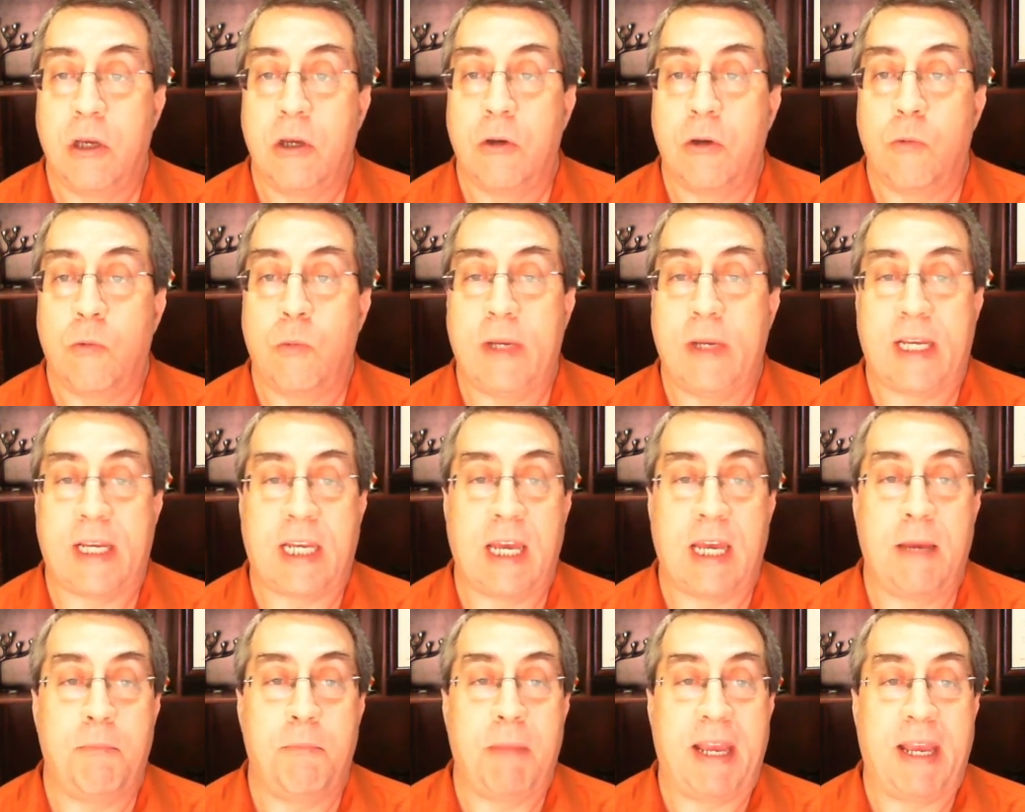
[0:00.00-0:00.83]
We
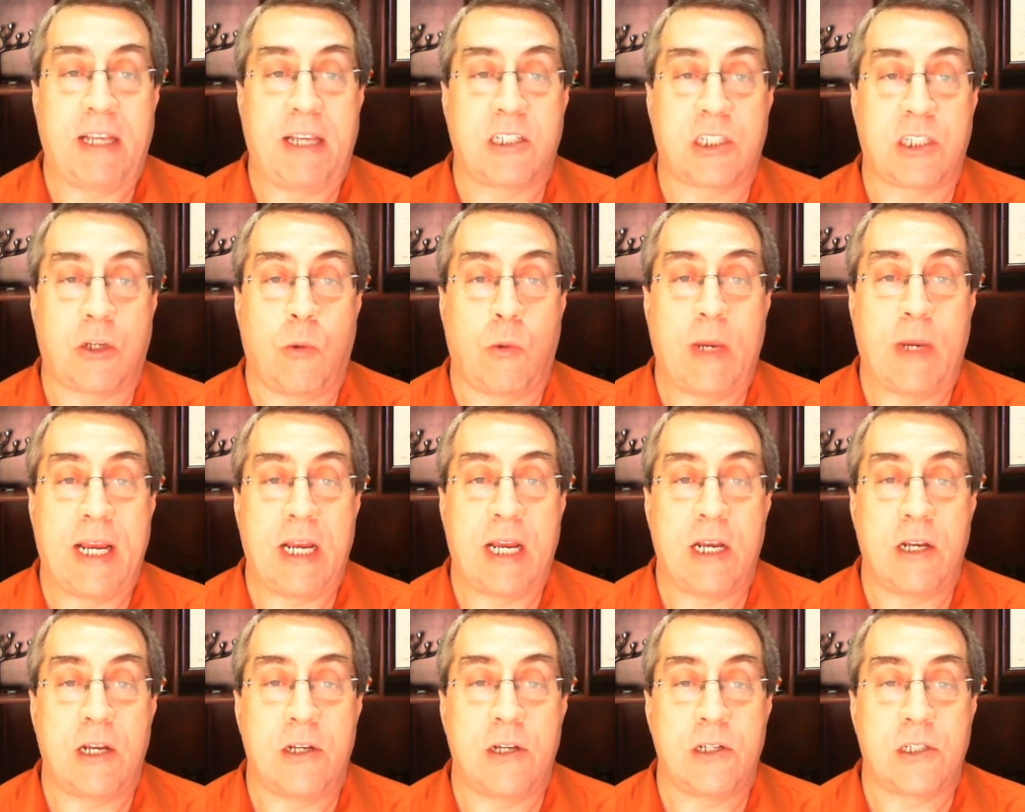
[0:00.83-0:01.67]
can make
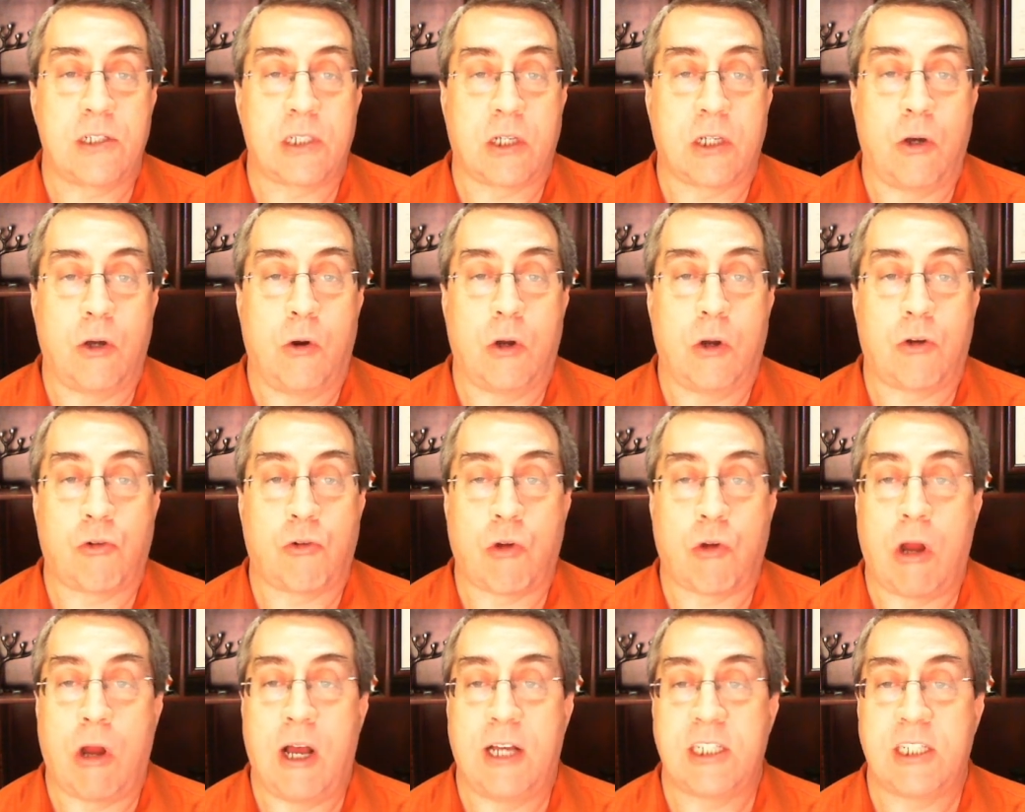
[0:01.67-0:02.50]
squares, go
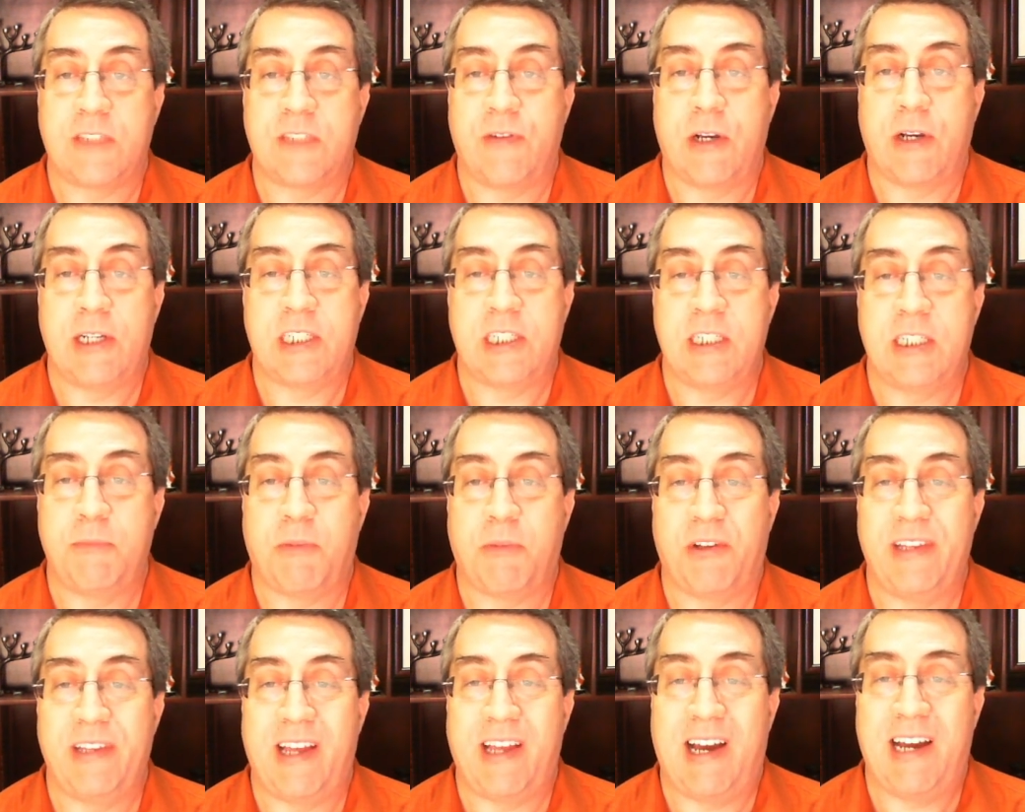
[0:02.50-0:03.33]
across, very
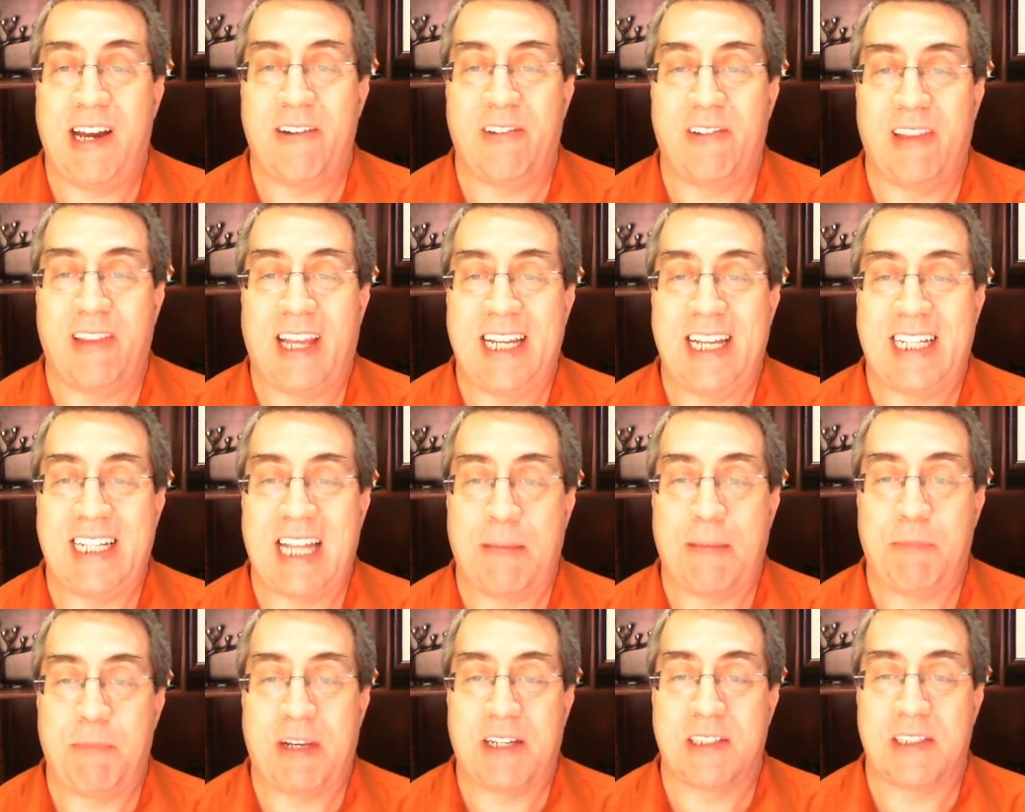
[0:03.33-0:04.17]
simple. Now, I don't like
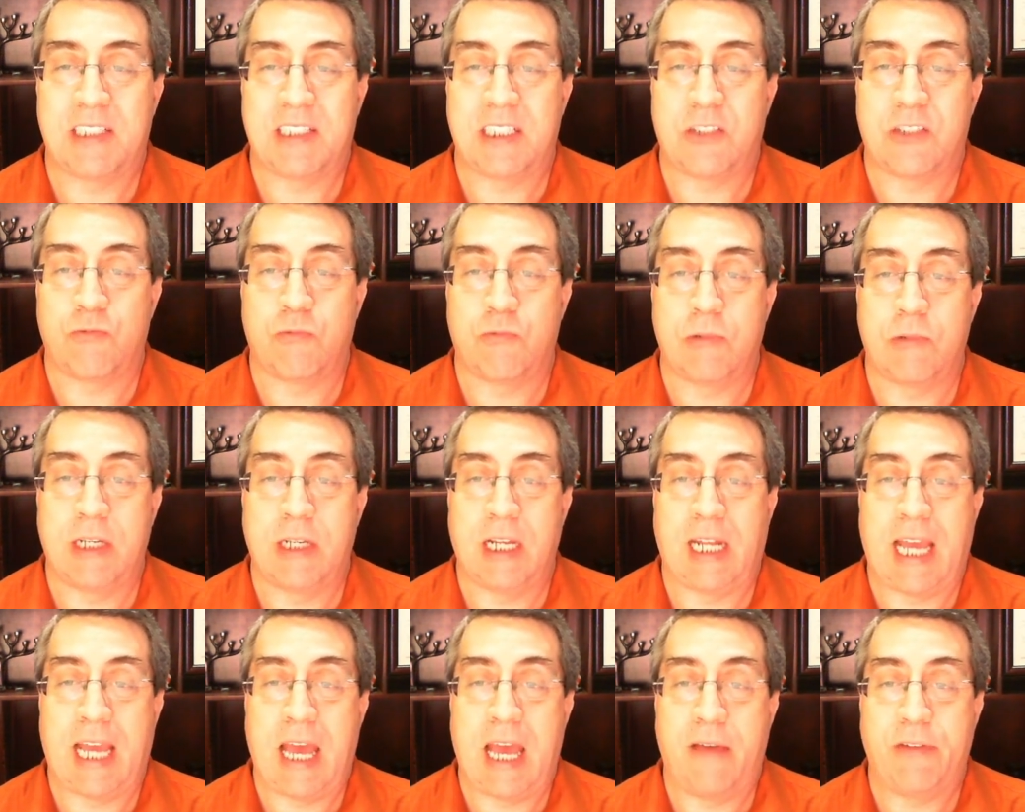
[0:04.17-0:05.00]
that because it's
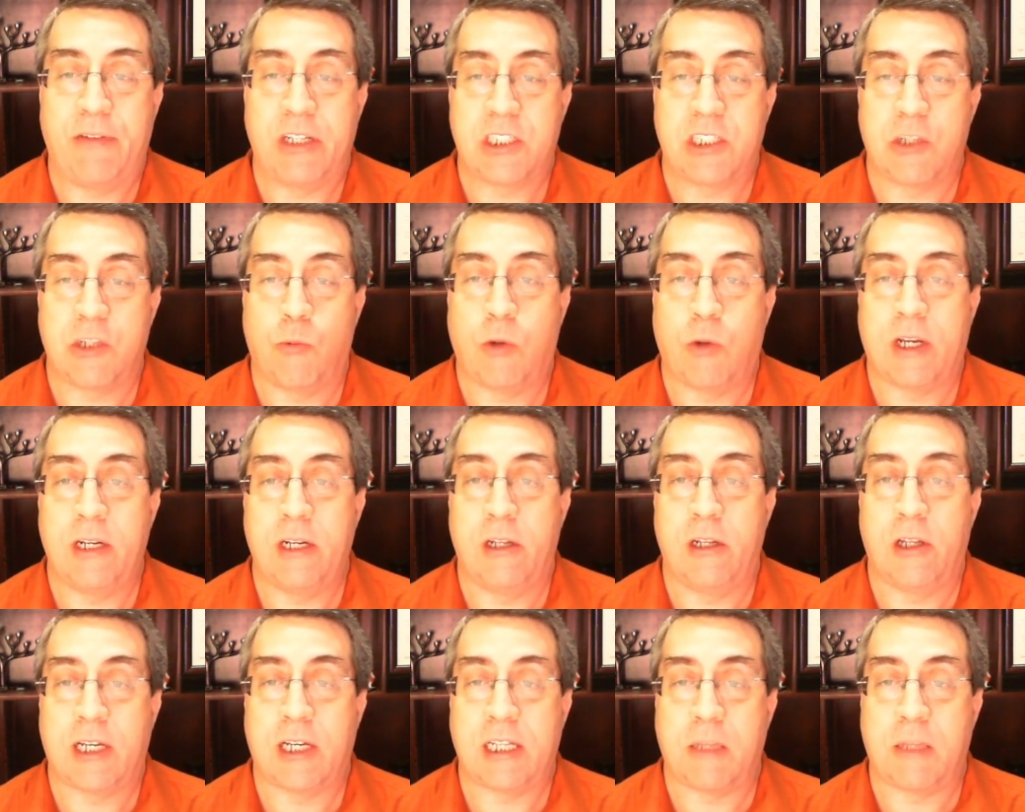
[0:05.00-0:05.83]
really heavy. So we're going
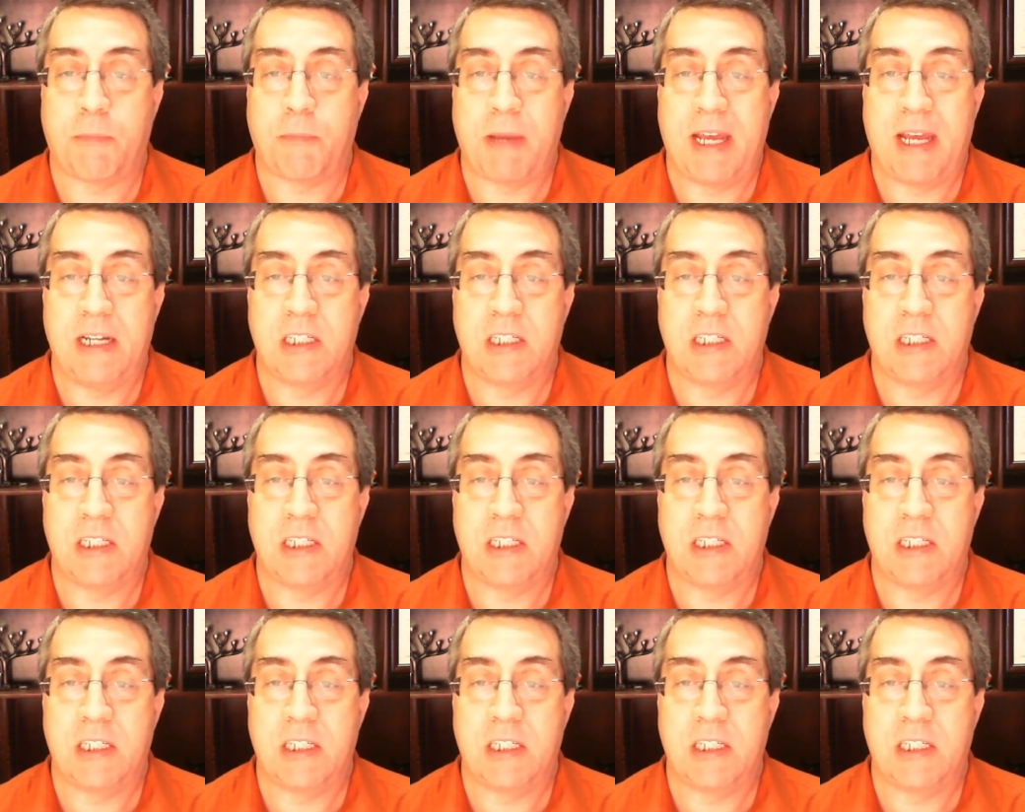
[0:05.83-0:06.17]
to look at the pen